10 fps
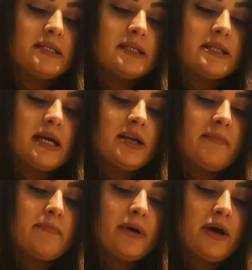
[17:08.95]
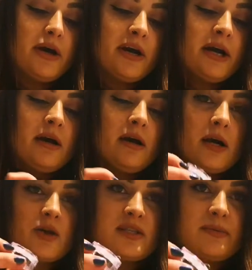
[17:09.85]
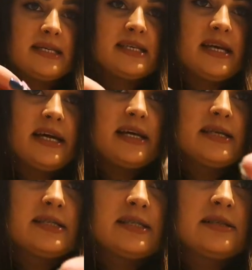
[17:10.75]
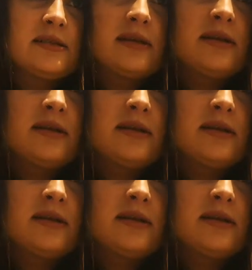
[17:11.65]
It's a Tanya Burr Cosmetics.